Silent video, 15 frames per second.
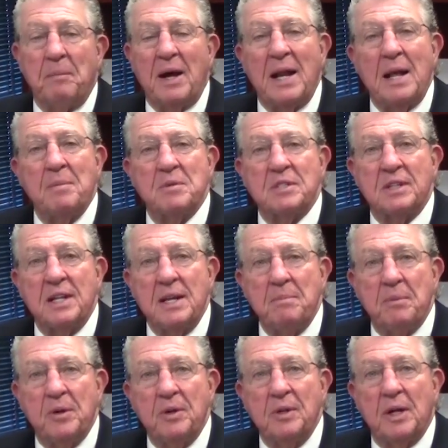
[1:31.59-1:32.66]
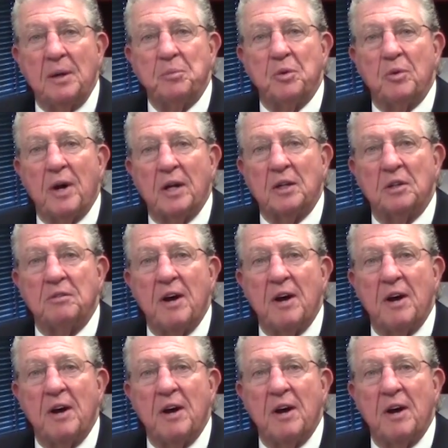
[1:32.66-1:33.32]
My name is Lee Moon. I'm Director